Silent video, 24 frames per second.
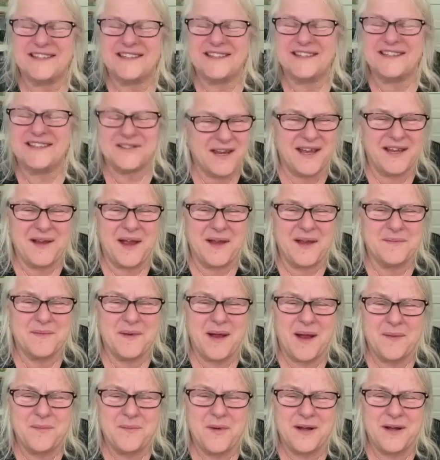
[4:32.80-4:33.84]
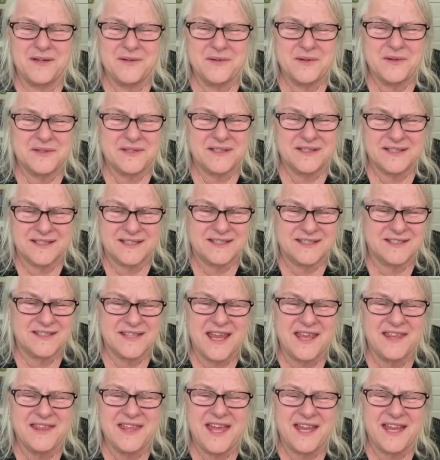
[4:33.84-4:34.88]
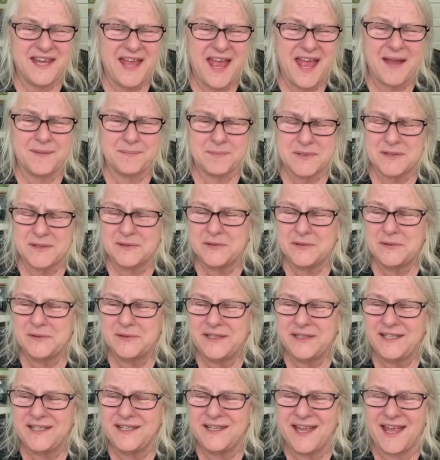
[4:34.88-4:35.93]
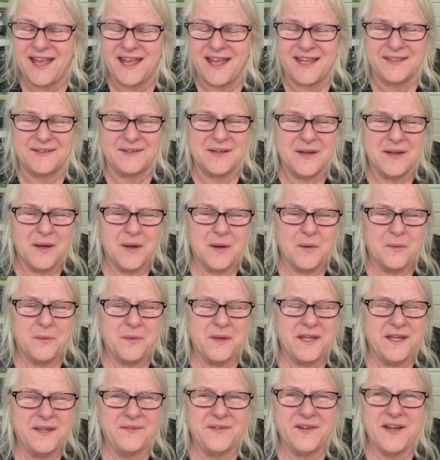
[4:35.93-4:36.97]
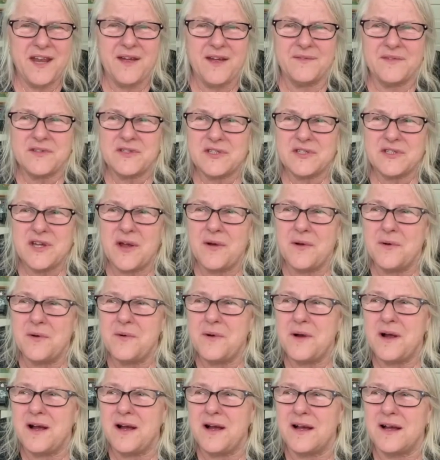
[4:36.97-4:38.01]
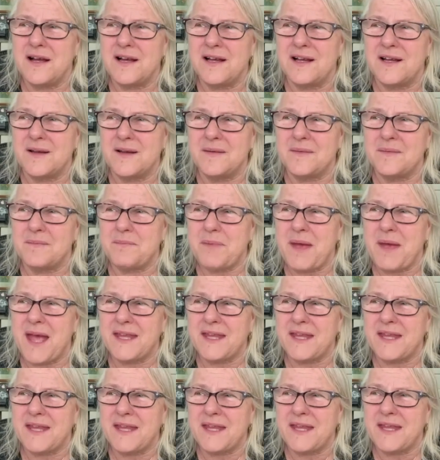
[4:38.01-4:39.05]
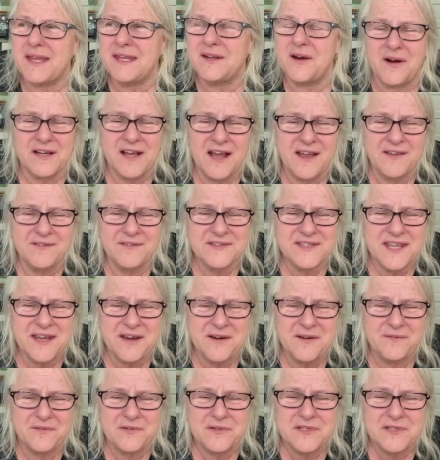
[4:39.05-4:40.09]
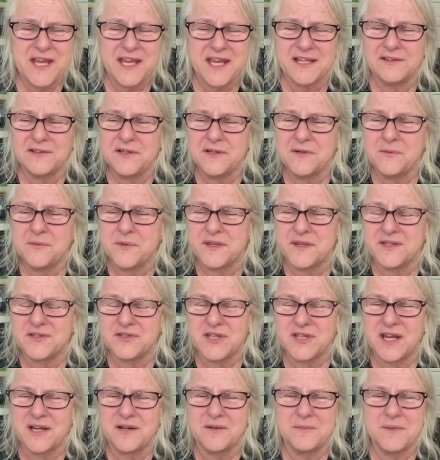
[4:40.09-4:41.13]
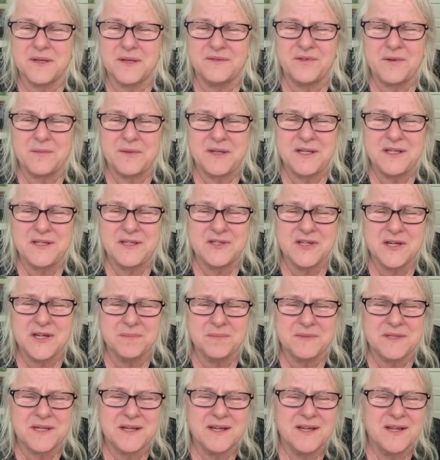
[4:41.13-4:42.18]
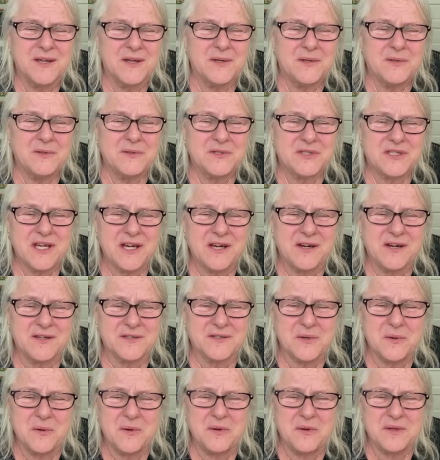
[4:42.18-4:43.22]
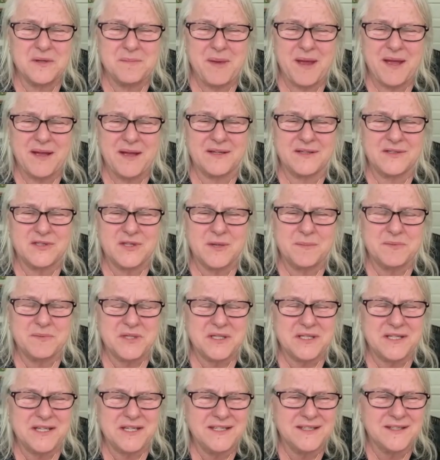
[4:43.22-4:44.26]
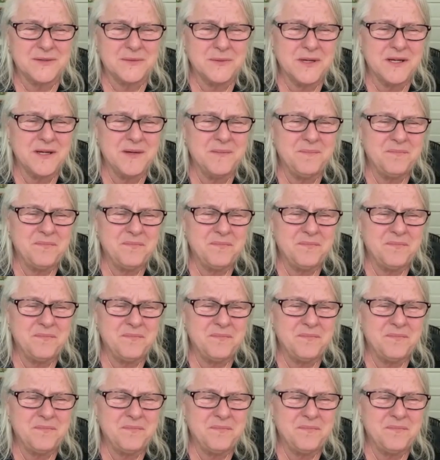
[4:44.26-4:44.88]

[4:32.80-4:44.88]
I want to say that absolutely, and we even have a show back in our archives there, if you take a look, with a gentleman from Egypt who shares all about Egyptian history.